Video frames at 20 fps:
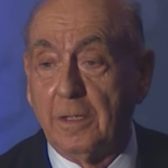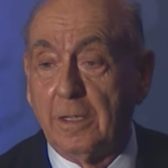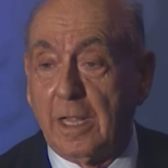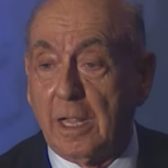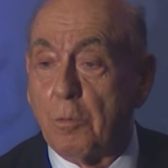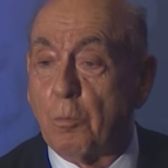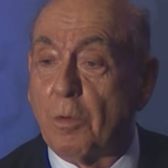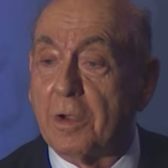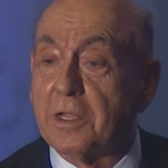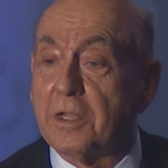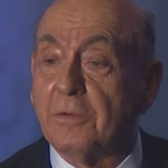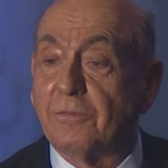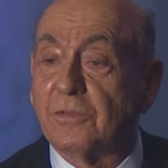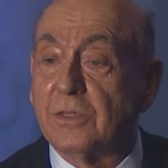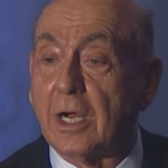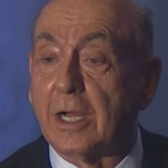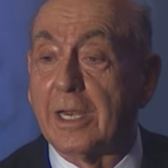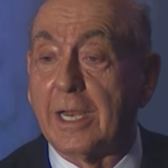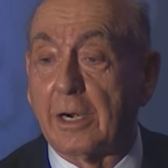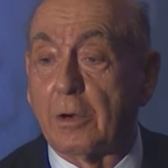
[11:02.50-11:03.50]
and what you've
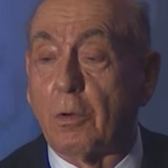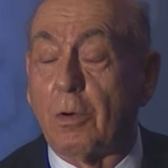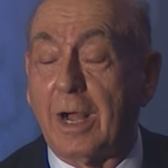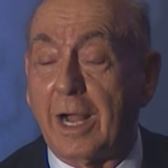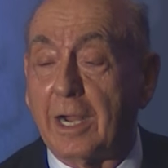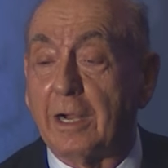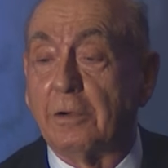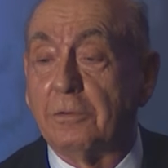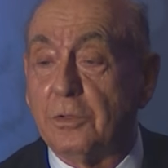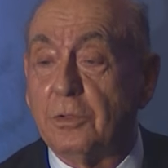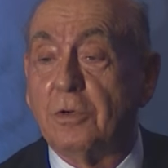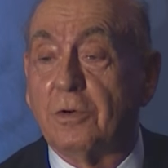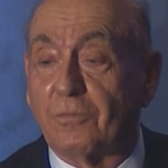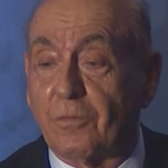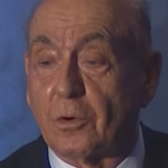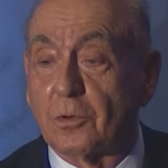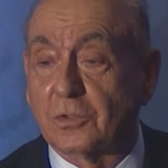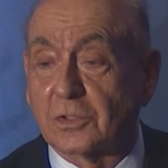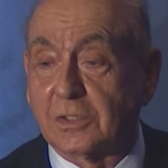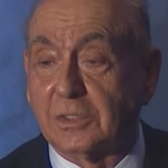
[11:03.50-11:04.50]
done at Ohio
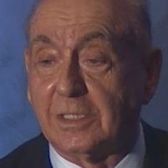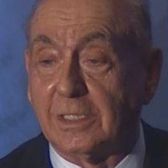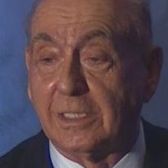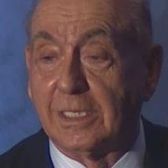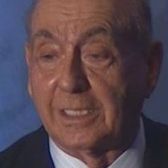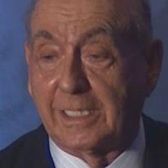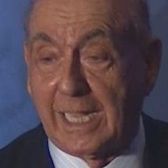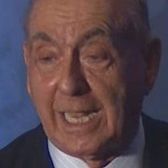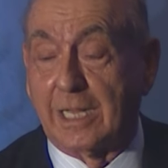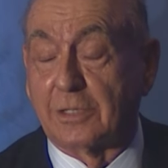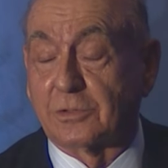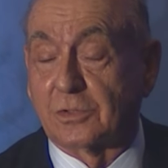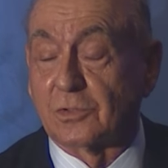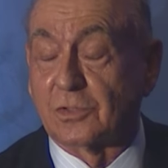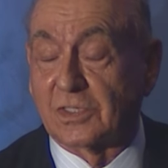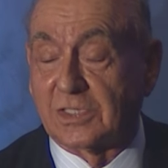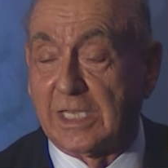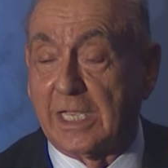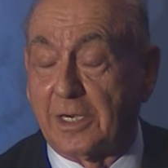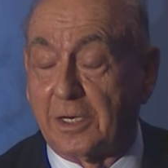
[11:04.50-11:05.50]
University in the Cancer
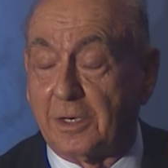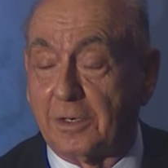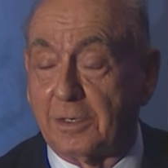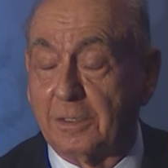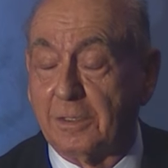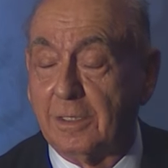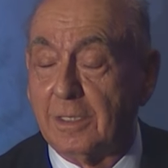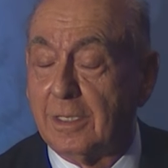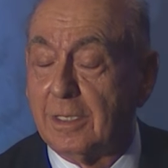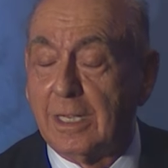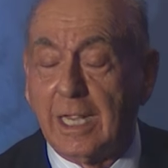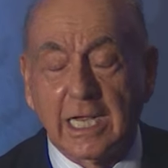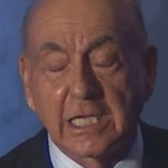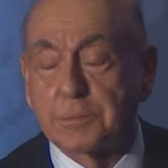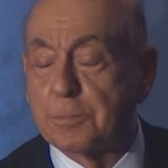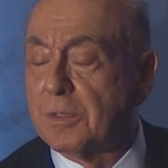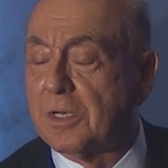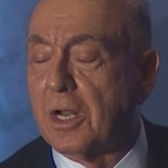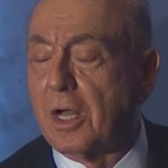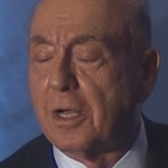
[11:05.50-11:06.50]
Center has
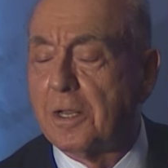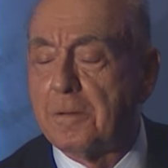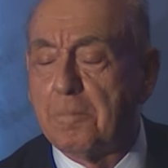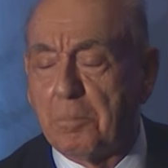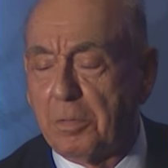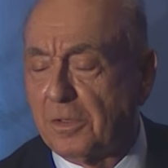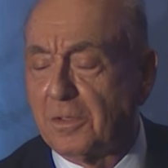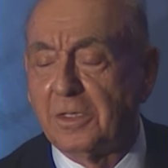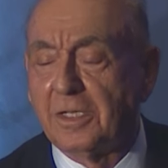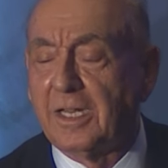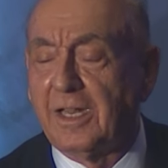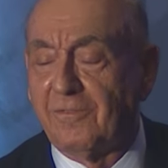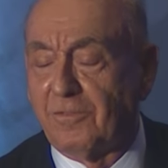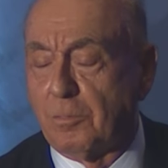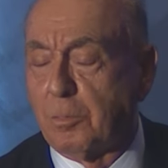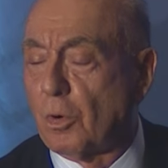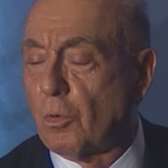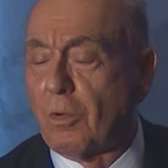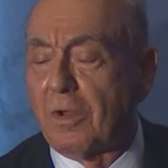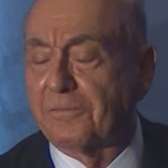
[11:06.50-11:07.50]
been
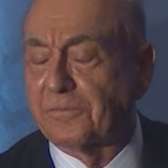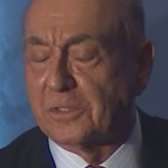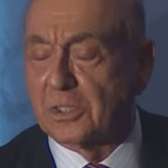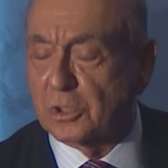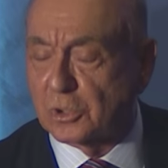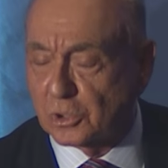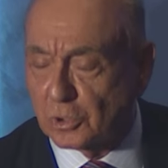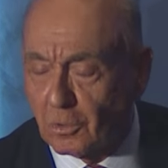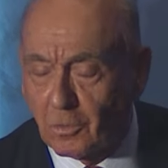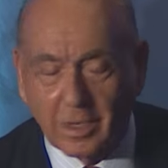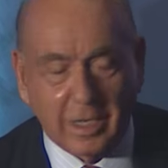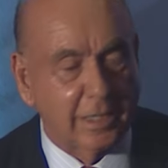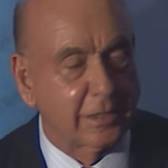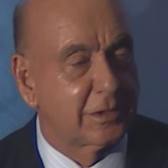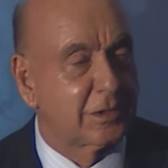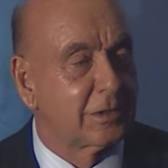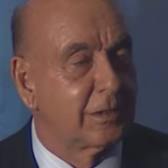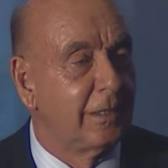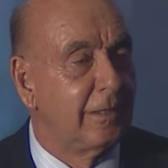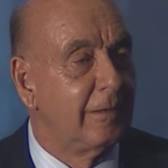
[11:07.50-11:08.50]
unbelievable, off the
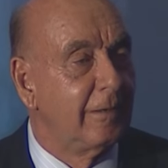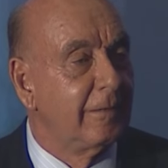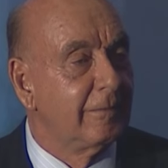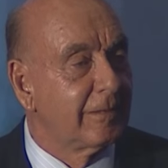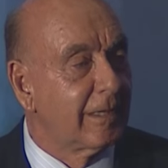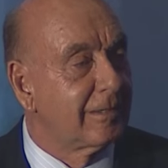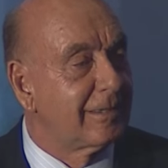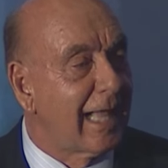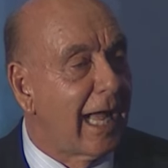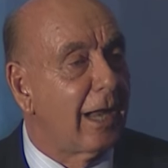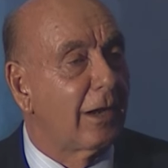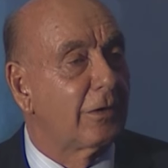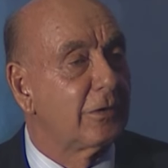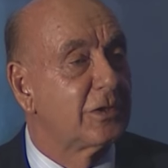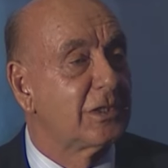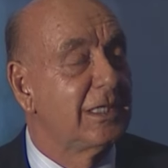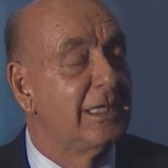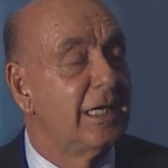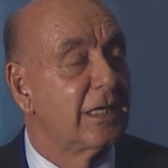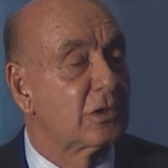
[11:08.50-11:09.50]
charts. The
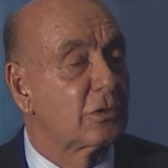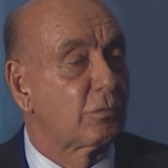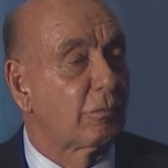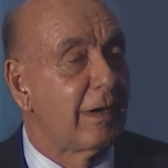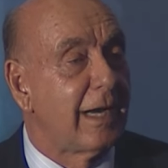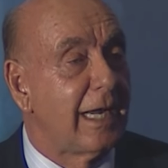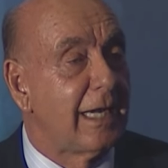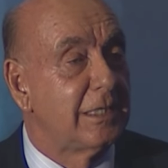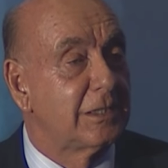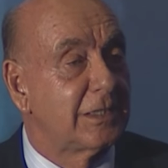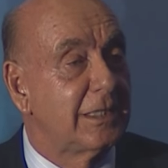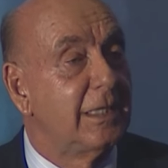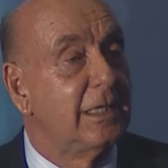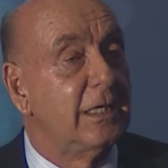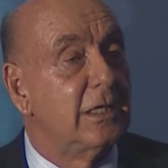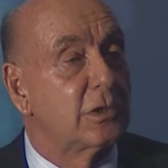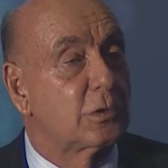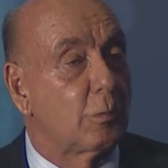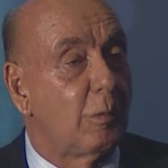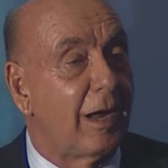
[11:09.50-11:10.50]
dollars he has raised, he and
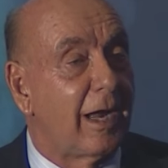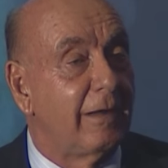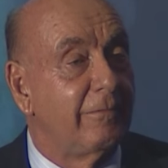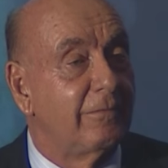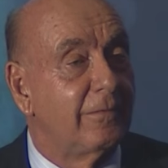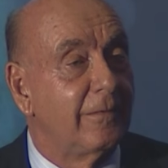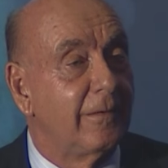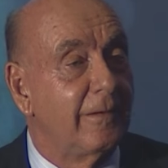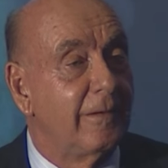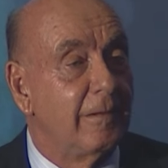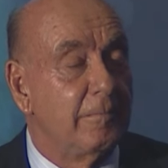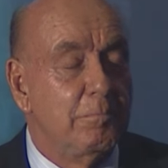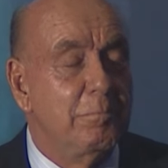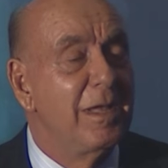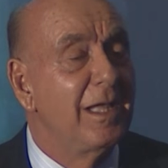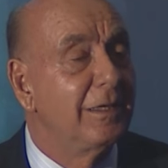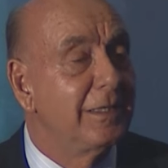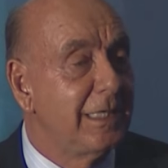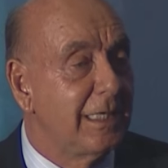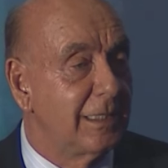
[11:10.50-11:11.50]
his wife,
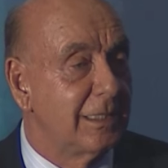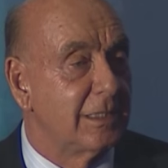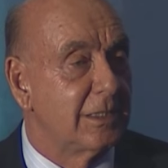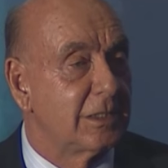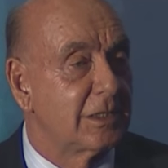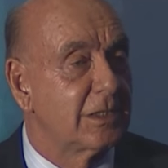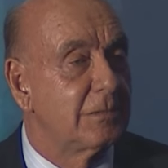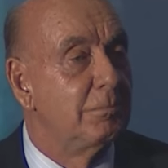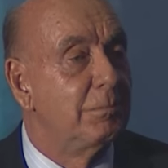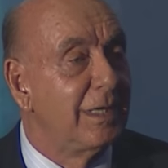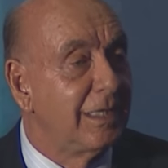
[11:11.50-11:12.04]
millions.